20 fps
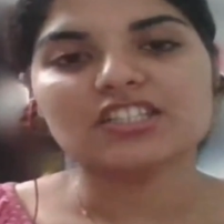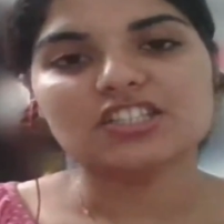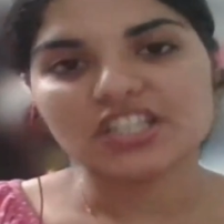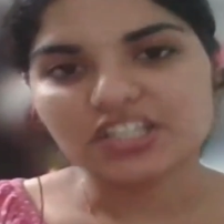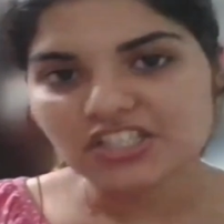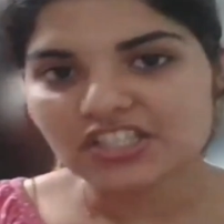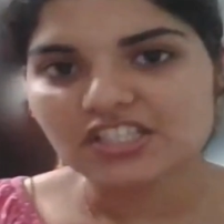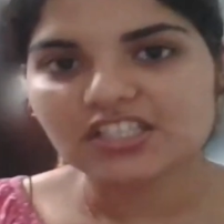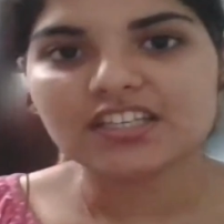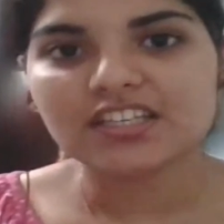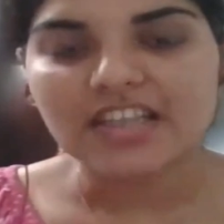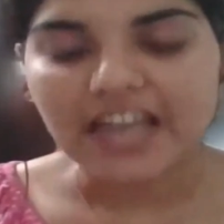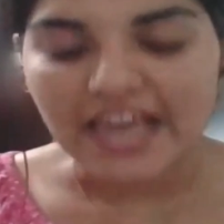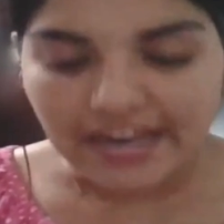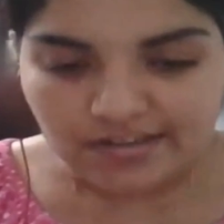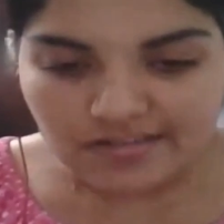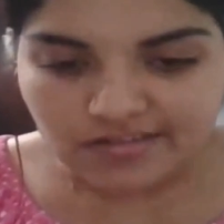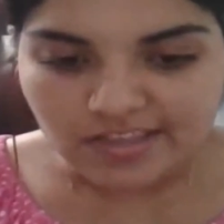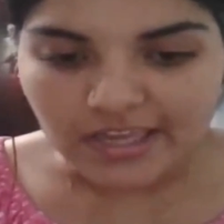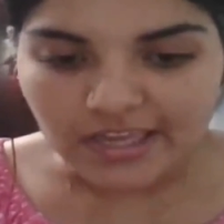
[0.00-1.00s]
digital
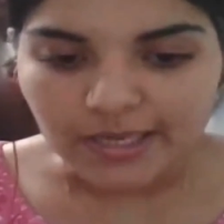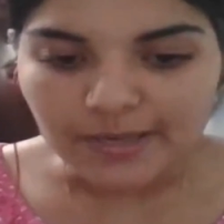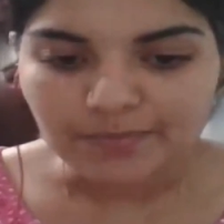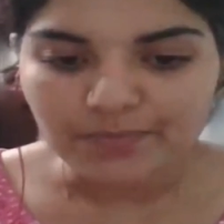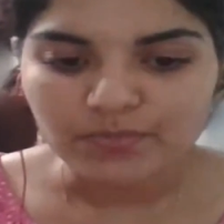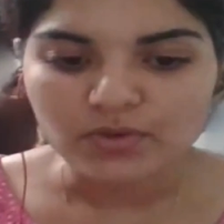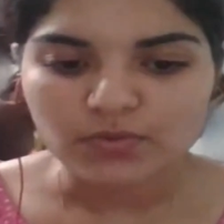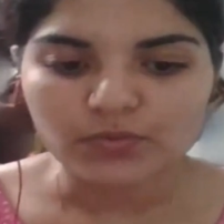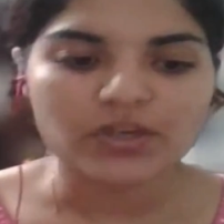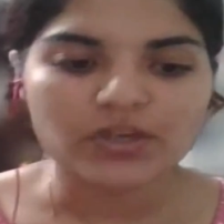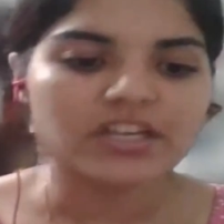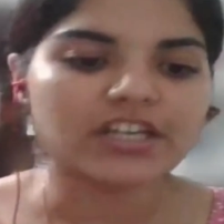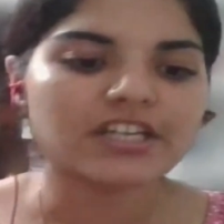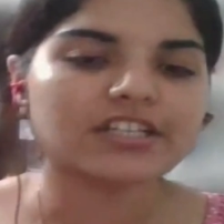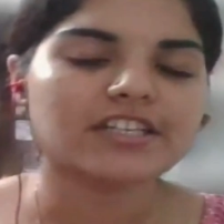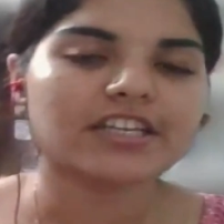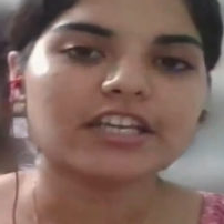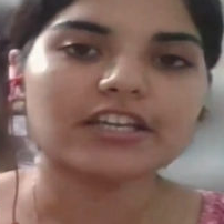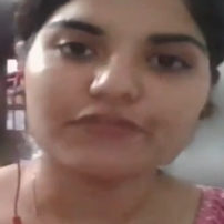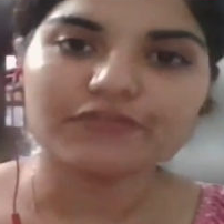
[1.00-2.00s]
landscape where
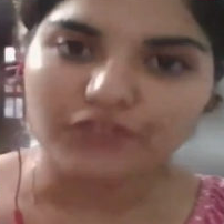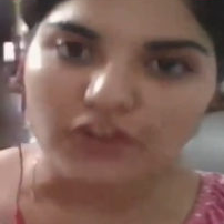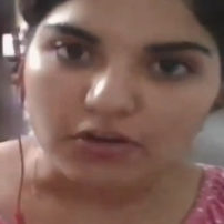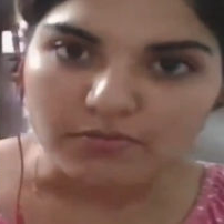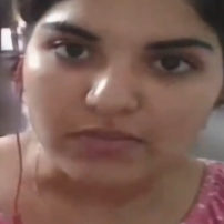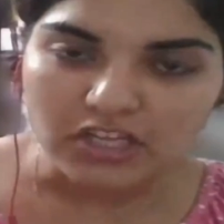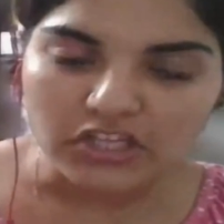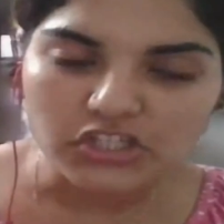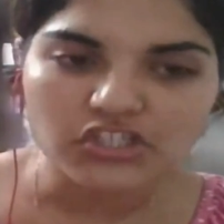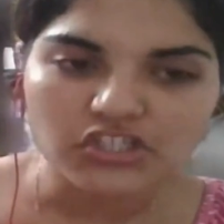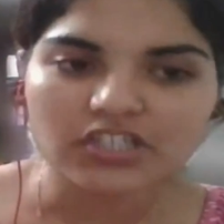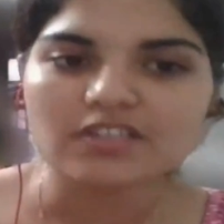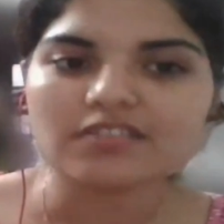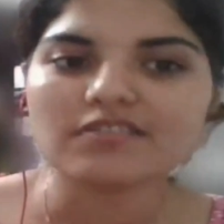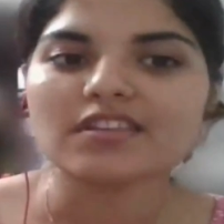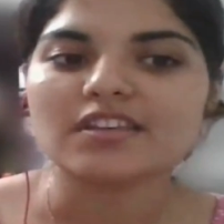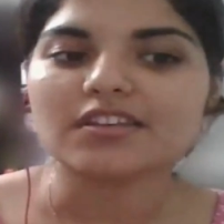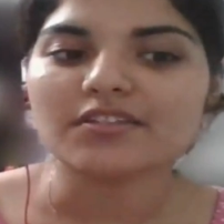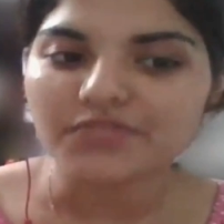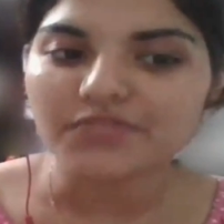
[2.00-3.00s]
information
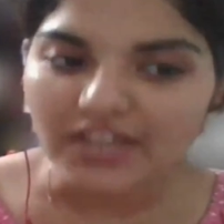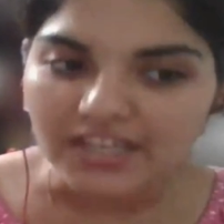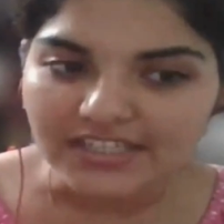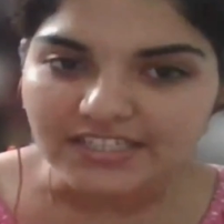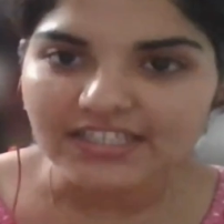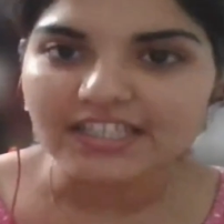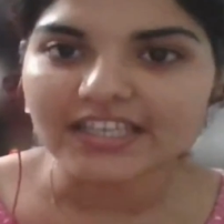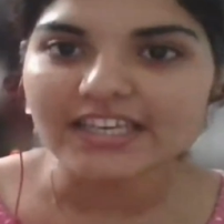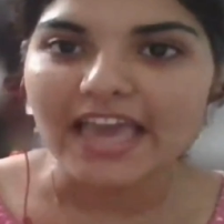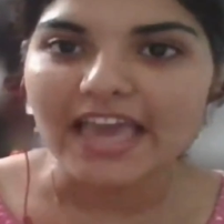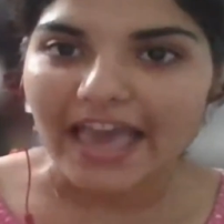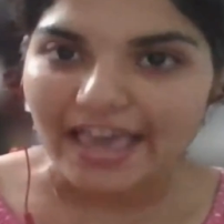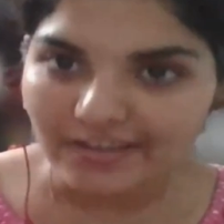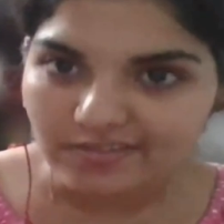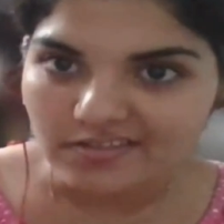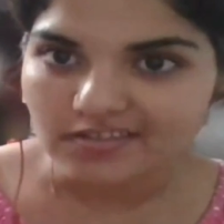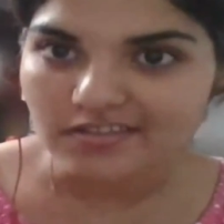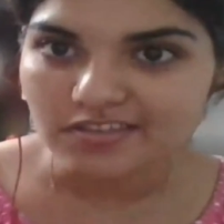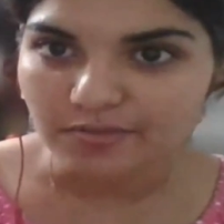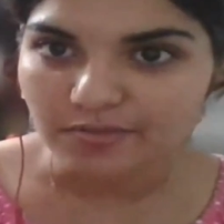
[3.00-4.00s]
is readily
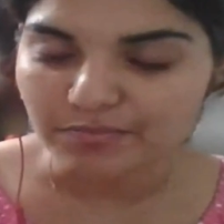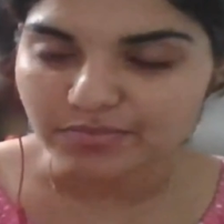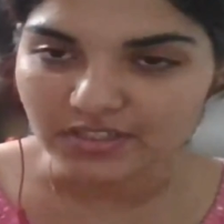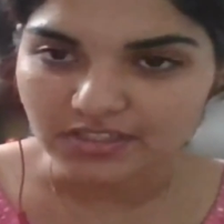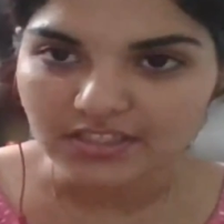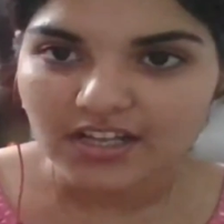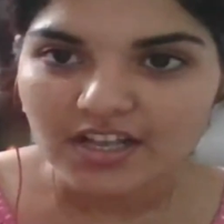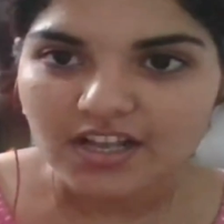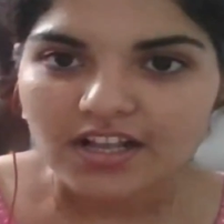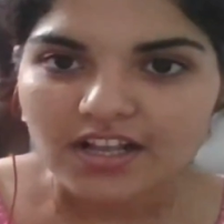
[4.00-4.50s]
accessible,